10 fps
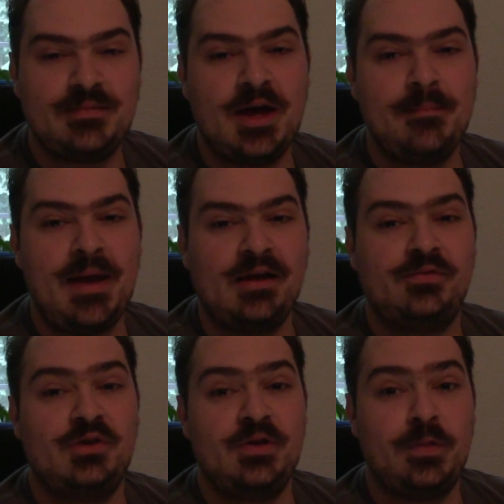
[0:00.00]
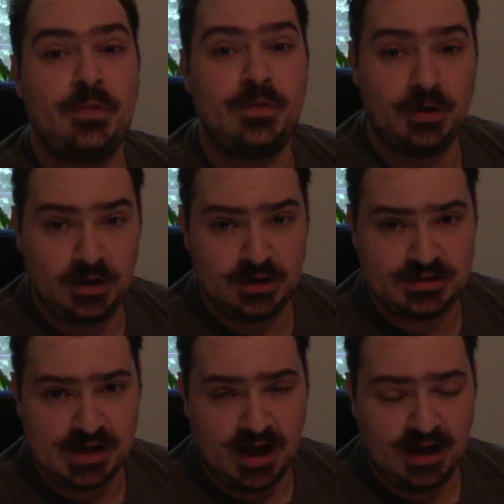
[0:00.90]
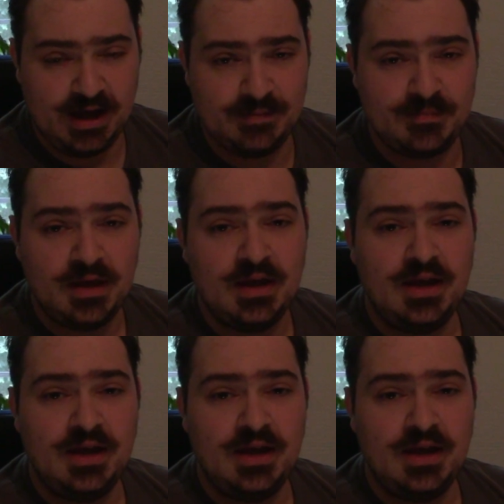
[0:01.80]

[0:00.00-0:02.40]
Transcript: come back for a third time